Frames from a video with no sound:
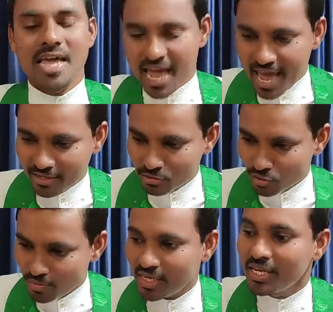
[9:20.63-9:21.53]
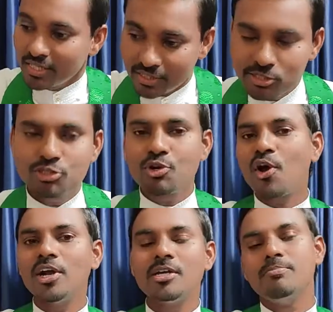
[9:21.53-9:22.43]
has to be
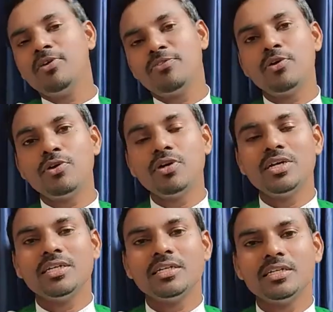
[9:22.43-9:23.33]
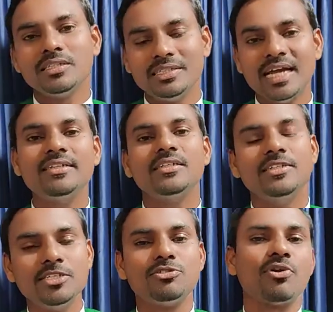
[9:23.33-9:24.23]
destroyed before that
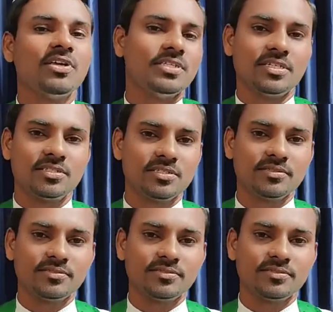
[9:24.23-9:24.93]
destroys us.